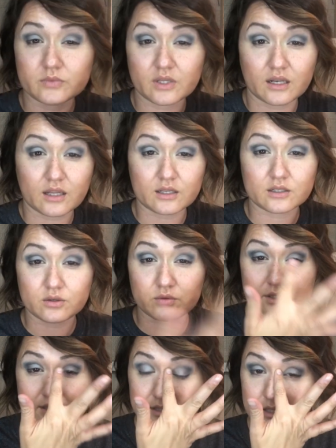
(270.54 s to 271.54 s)
And I can
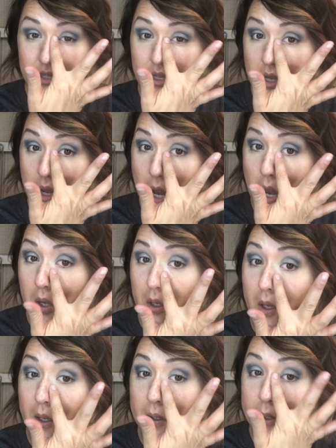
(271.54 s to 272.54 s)
always
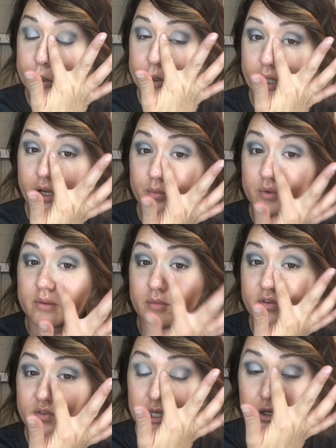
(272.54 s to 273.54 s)
kind of touch that up with
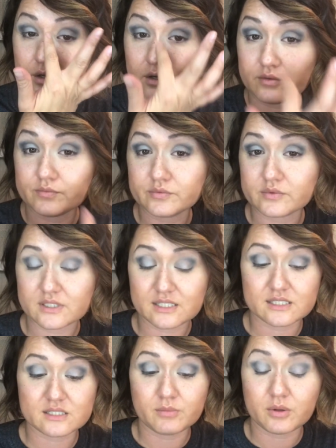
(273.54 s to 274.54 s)
my finger.
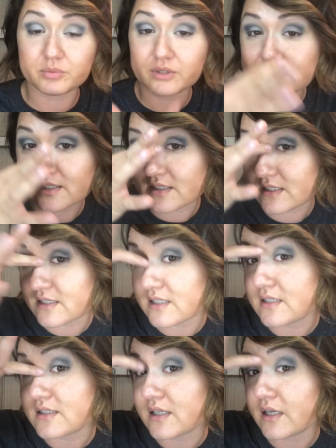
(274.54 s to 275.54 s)
In small places it's
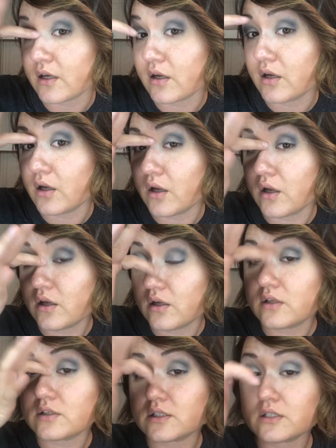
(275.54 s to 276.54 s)
easy
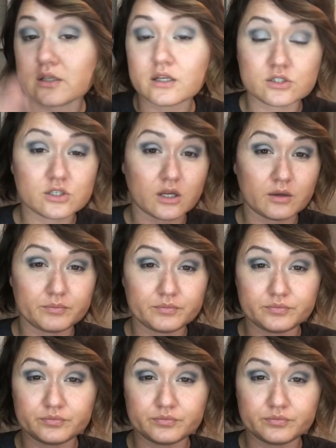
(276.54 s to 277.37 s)
to touch up.